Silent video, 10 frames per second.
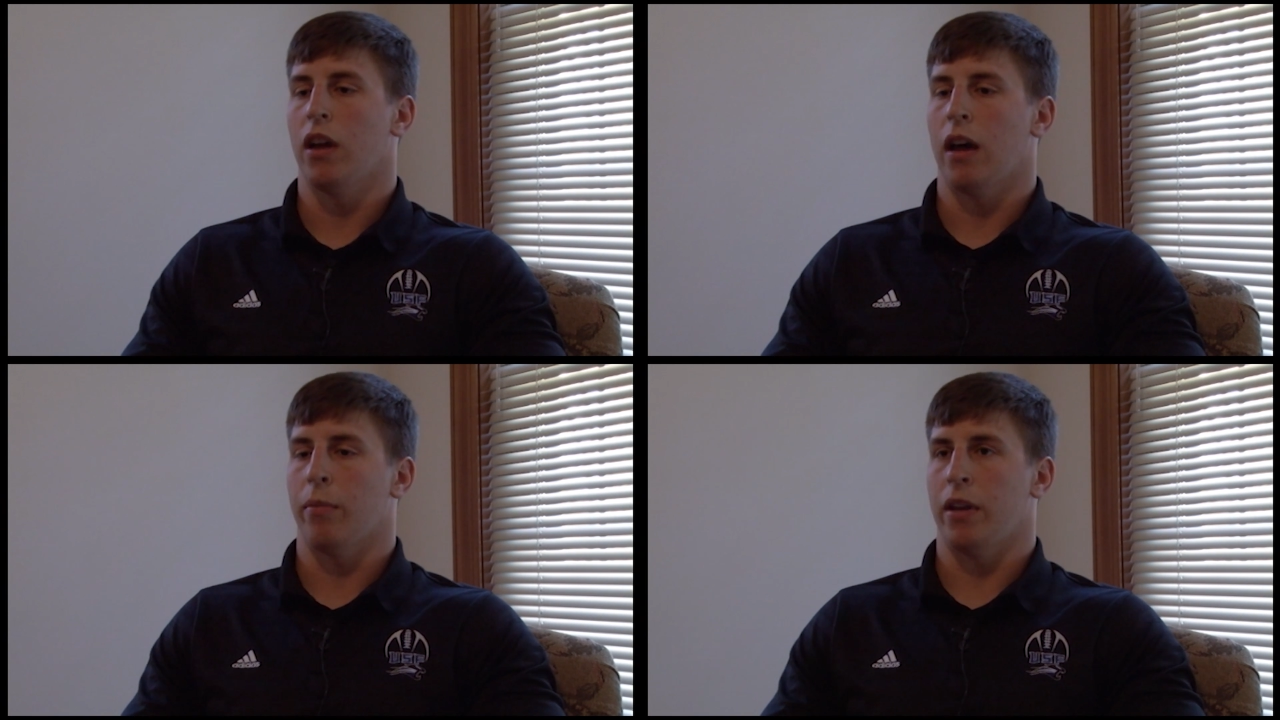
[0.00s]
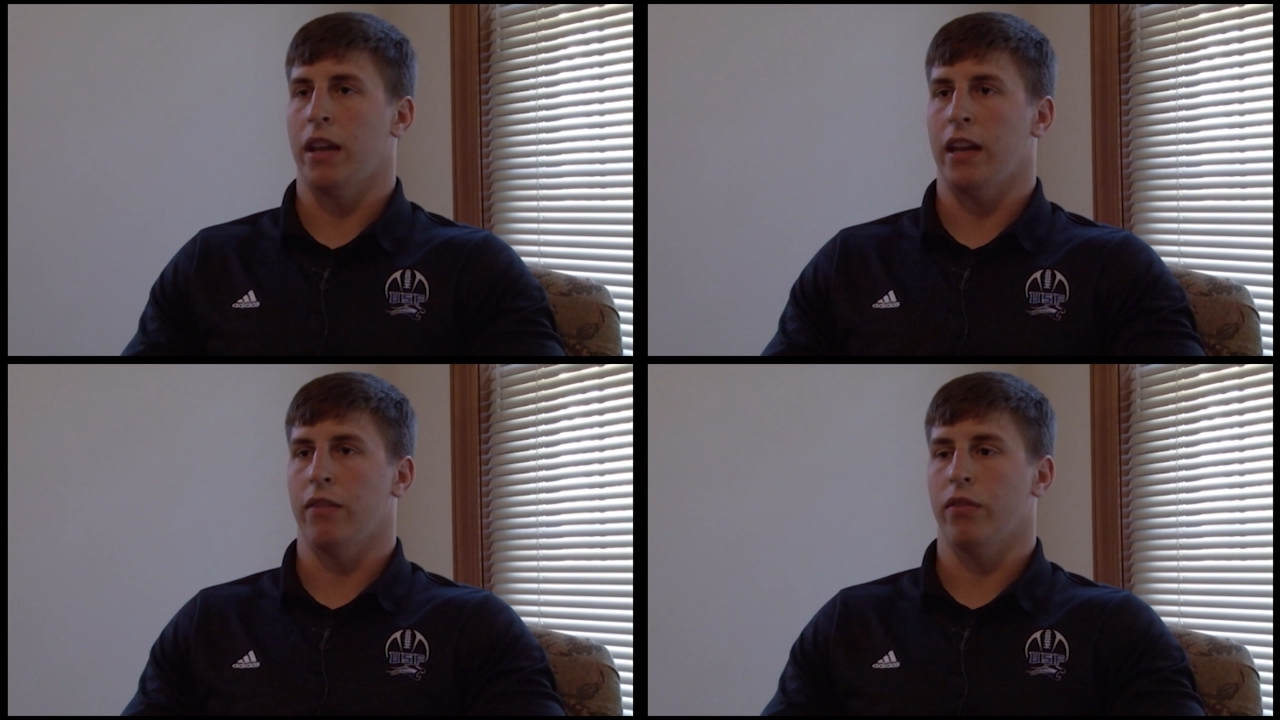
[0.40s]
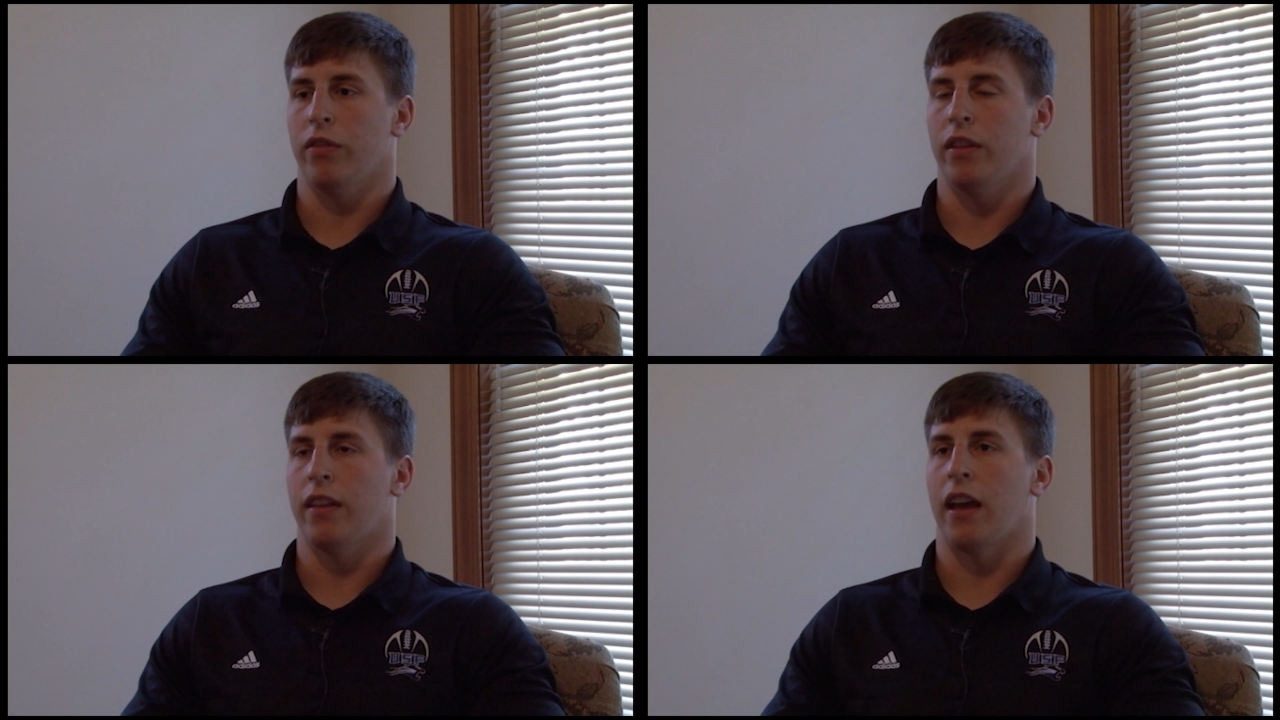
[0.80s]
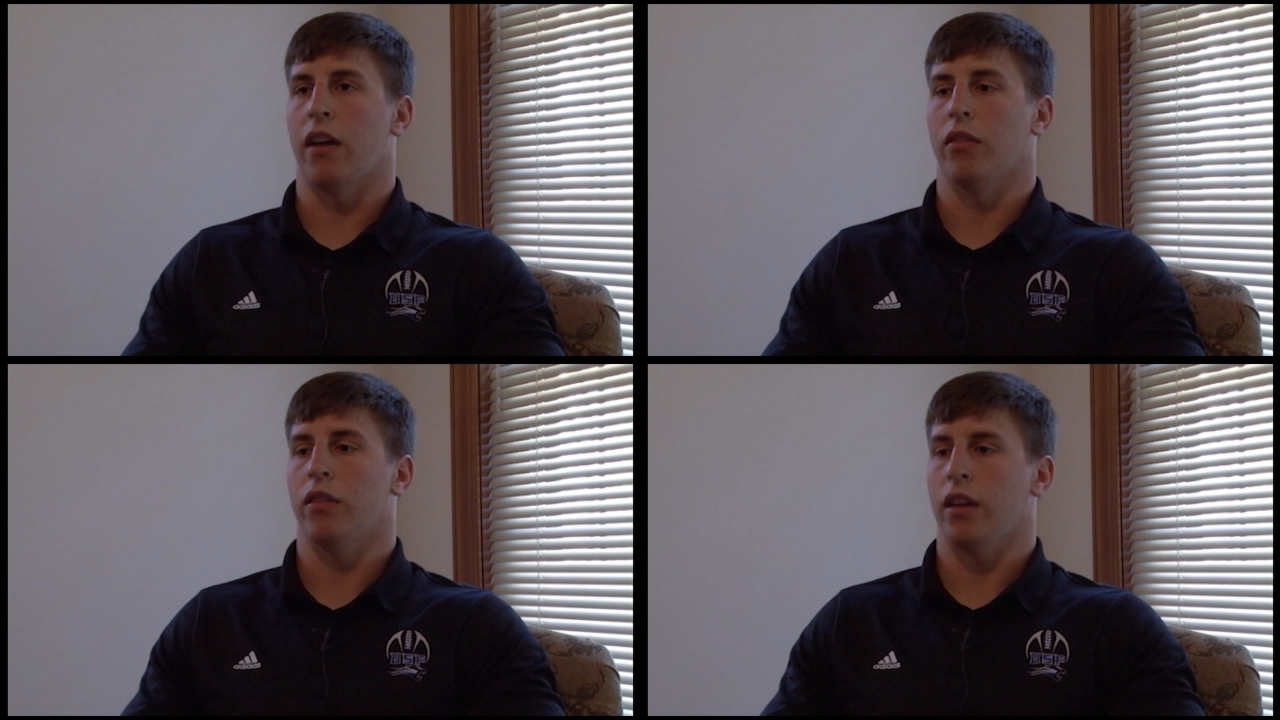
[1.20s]
I'm a native of the
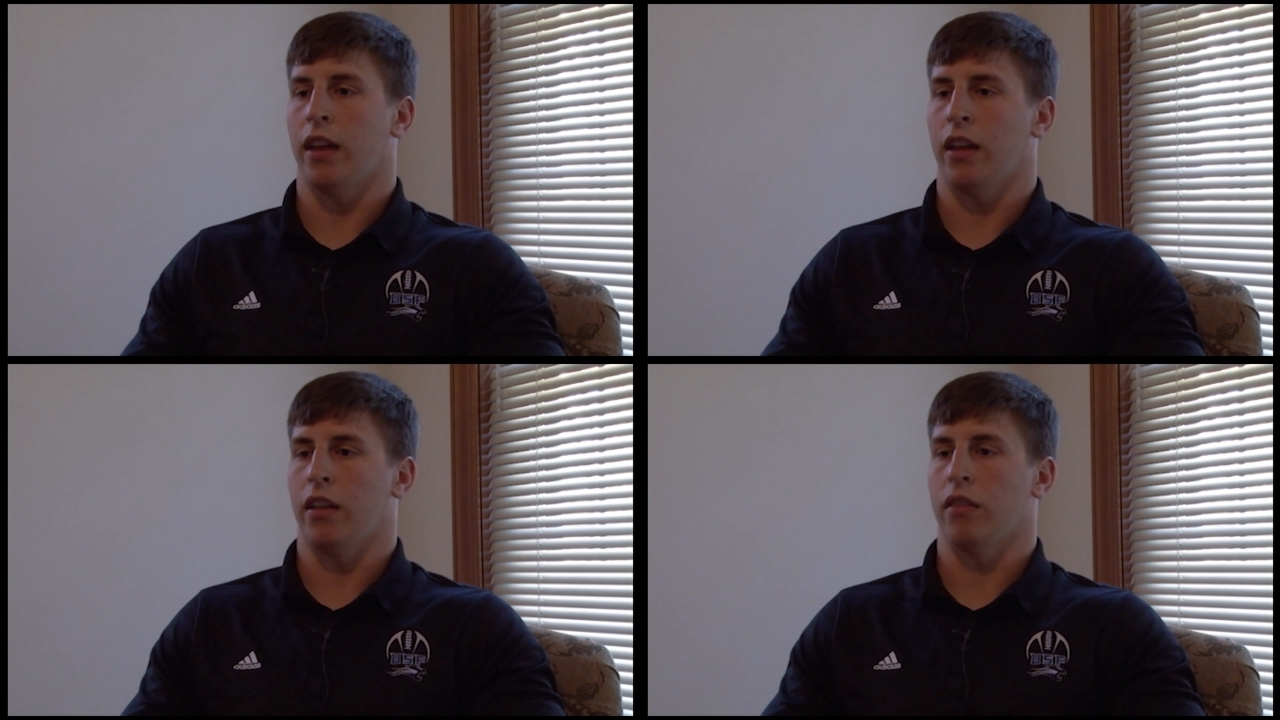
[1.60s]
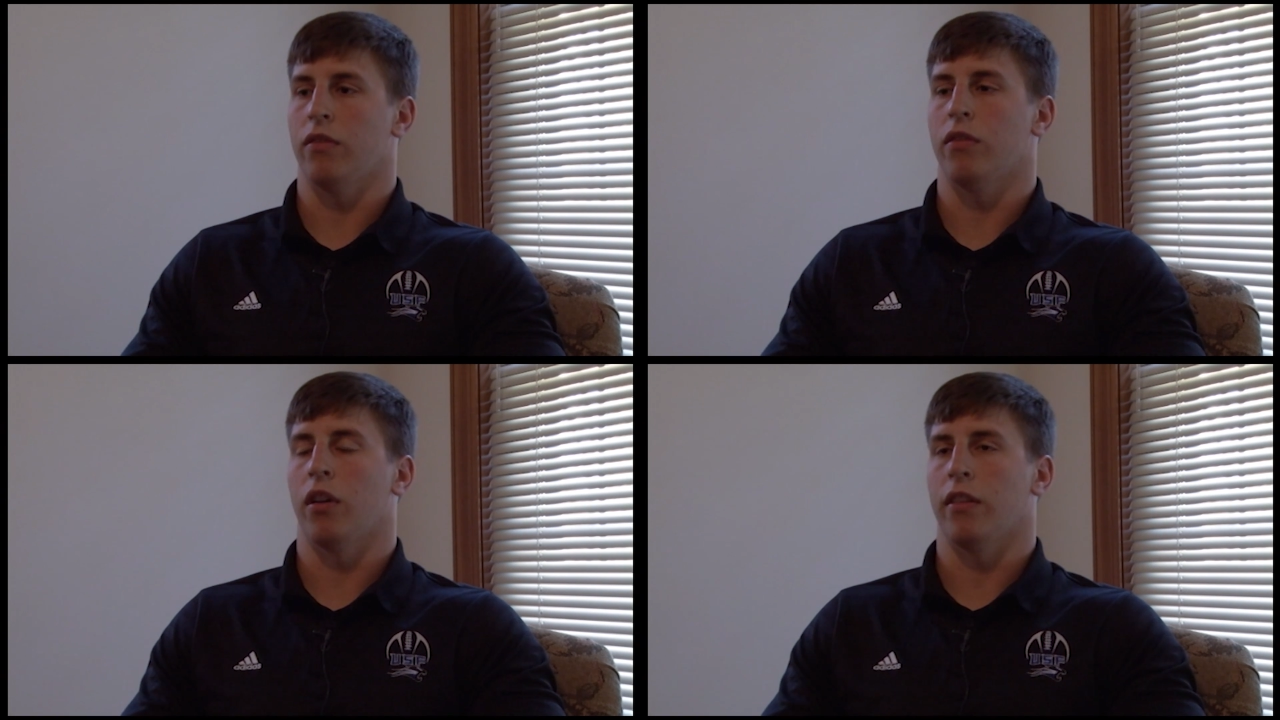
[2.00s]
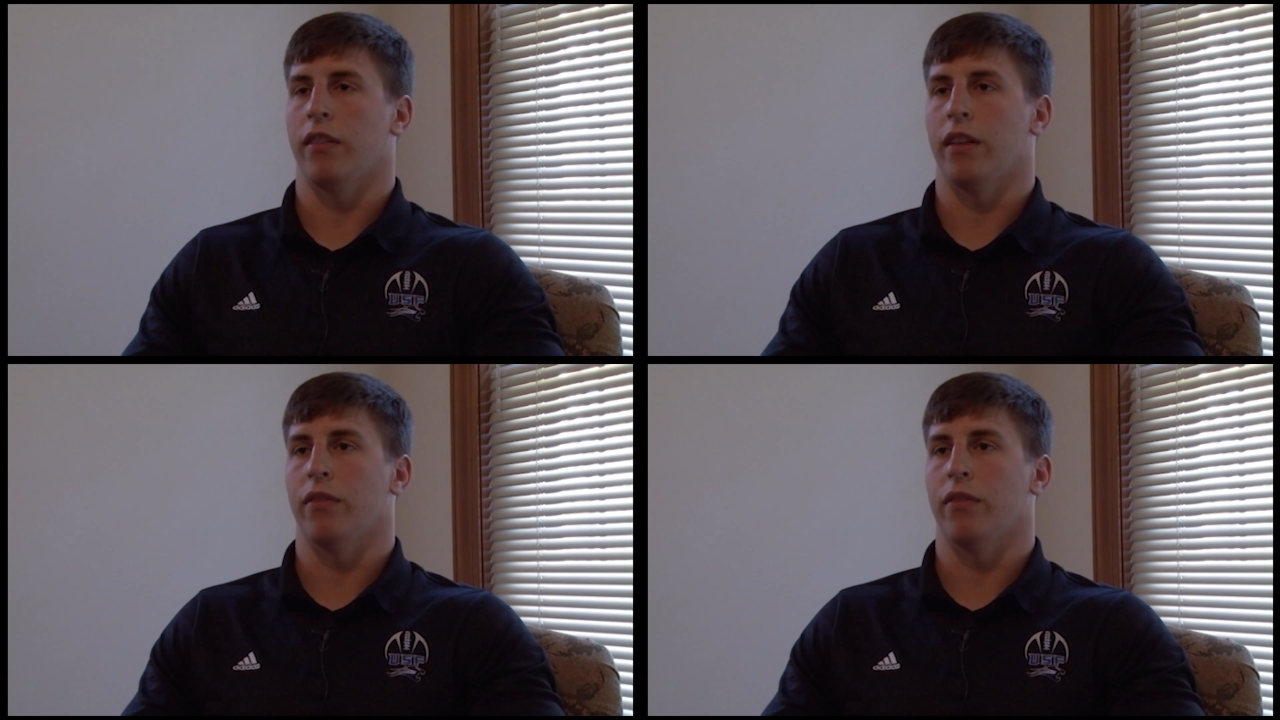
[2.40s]
town and thought St.